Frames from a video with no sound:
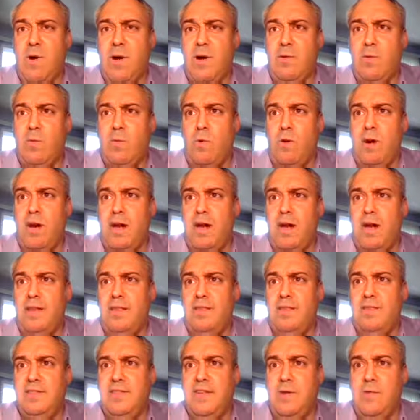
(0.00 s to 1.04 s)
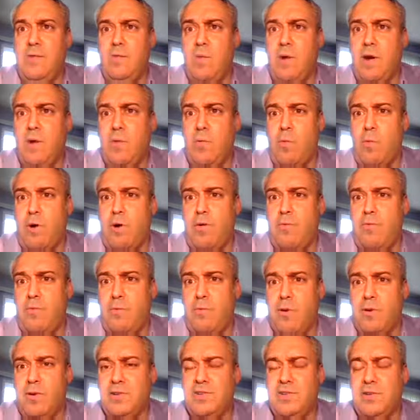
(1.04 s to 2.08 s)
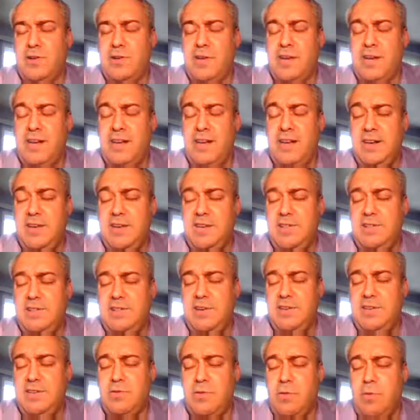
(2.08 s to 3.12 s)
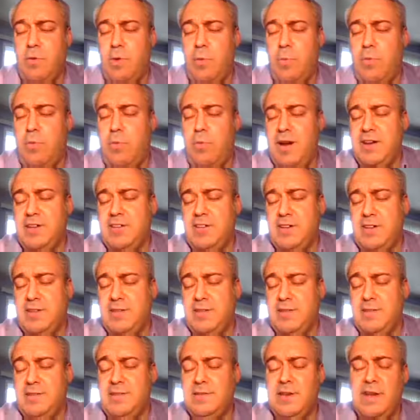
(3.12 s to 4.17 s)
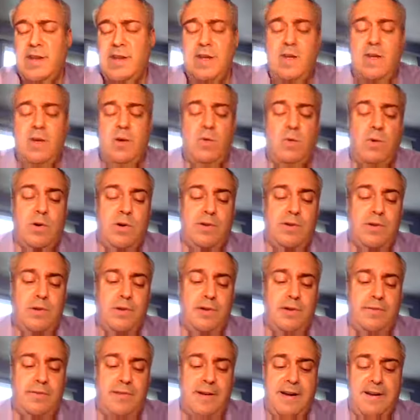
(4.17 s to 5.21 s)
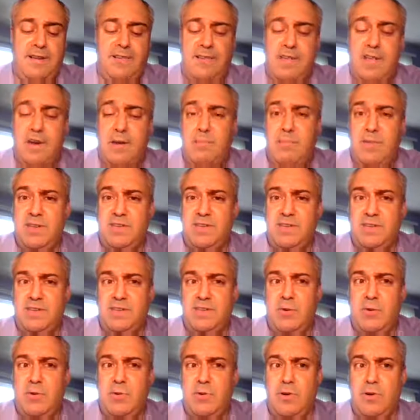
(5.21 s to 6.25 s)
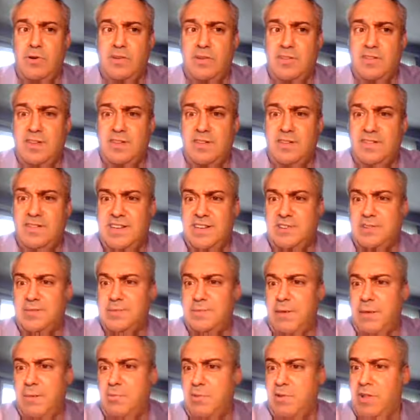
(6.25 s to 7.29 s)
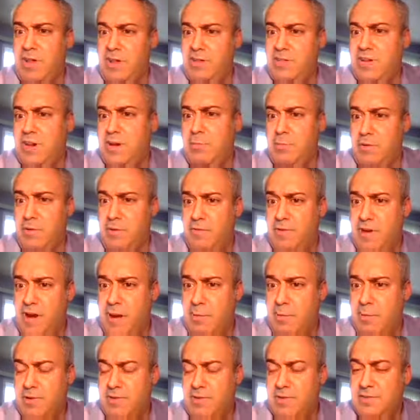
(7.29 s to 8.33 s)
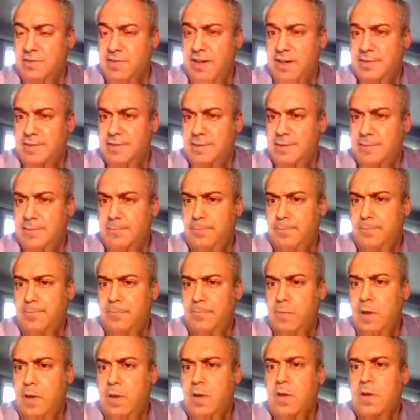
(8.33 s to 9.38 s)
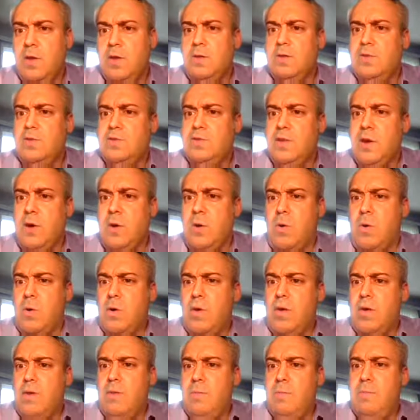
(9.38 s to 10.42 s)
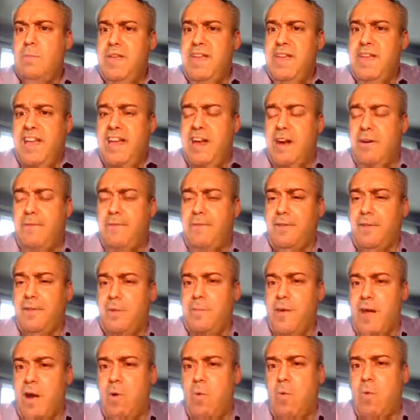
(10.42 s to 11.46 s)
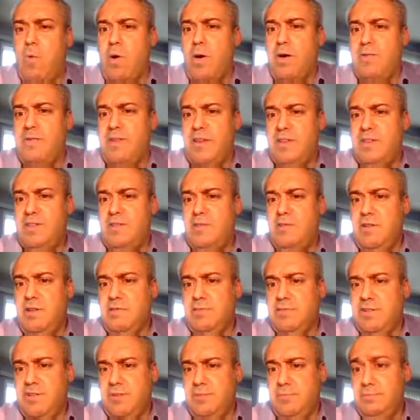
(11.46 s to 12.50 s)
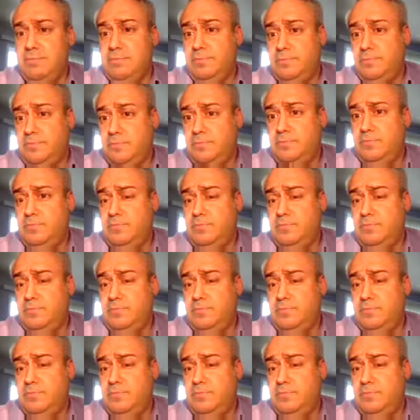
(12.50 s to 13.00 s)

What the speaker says: want to work for certain industries or corporations, well, you're going to find a lot of business owners and salespeople at Chamber of Commerce events. So be careful about what events you go to.